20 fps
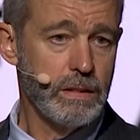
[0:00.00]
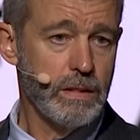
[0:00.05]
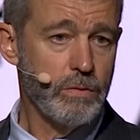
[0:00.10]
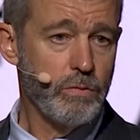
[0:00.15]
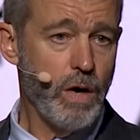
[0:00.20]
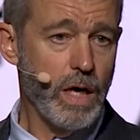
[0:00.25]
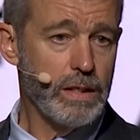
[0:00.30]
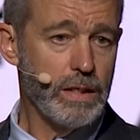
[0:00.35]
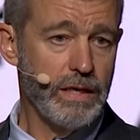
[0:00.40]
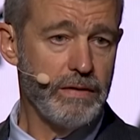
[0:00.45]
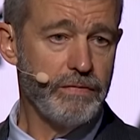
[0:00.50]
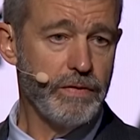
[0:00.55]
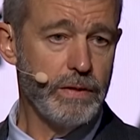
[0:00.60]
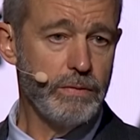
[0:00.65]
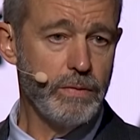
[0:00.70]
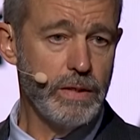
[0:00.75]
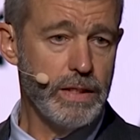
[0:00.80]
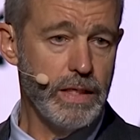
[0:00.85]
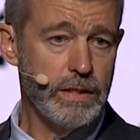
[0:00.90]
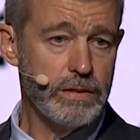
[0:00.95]
While
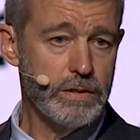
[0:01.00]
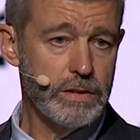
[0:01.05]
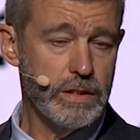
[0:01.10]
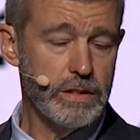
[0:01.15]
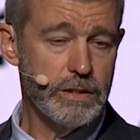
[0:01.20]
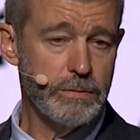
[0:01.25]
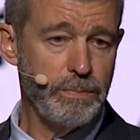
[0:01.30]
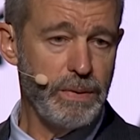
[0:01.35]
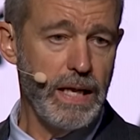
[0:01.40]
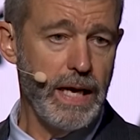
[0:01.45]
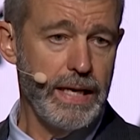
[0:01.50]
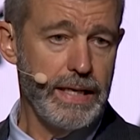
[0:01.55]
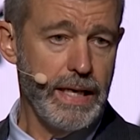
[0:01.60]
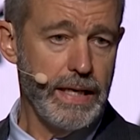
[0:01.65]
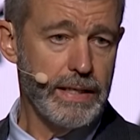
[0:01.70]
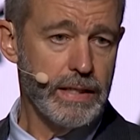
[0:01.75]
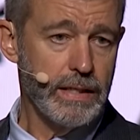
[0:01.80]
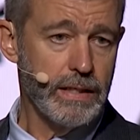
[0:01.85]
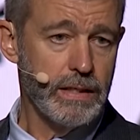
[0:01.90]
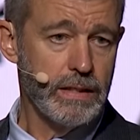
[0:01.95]
everyone else is
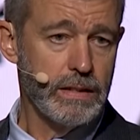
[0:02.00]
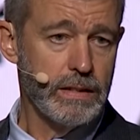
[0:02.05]
playing,